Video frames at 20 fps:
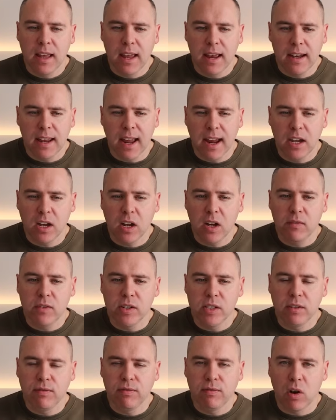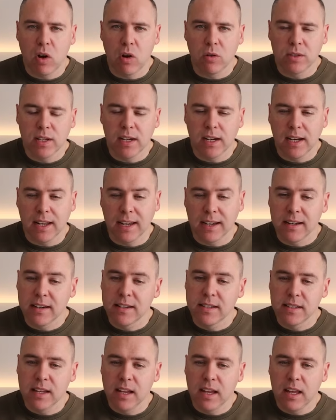and head over to Files and
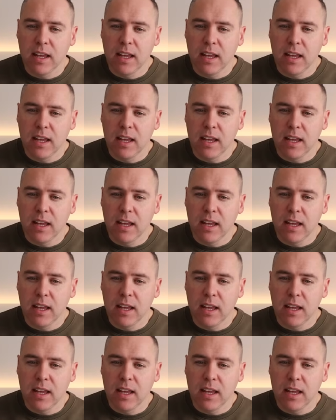Links.